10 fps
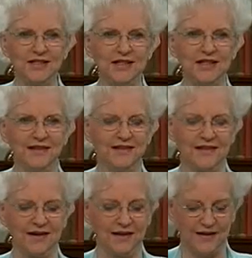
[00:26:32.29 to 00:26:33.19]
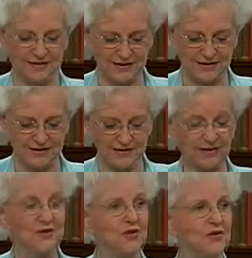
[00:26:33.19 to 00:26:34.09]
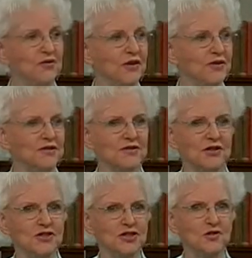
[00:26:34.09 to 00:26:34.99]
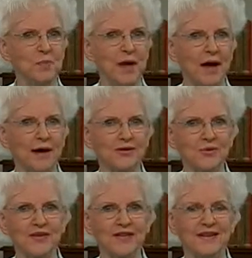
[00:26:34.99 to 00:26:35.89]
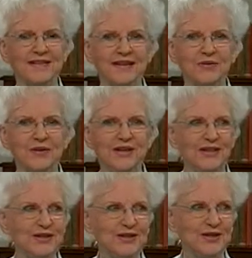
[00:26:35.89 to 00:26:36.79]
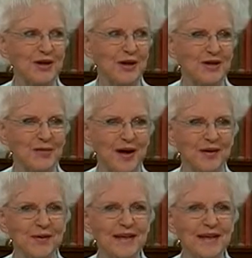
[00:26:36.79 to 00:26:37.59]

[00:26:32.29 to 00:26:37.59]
in this. These few verses are just packed with things that we need to talk about.